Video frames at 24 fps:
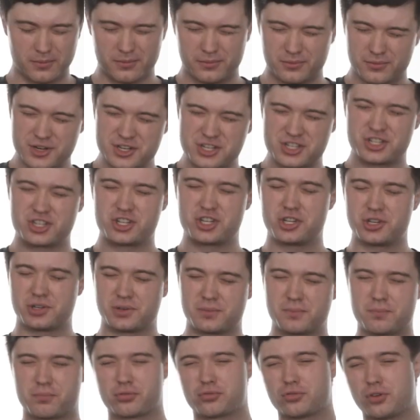which
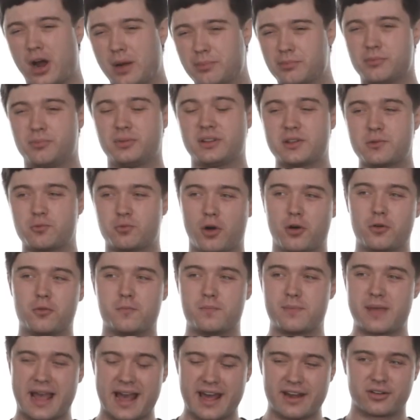probably won't
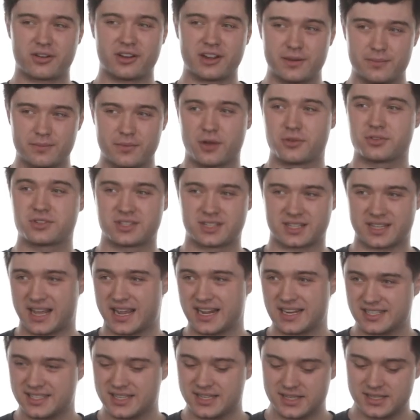matter in most
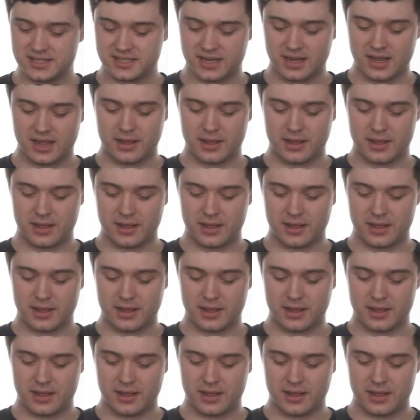cases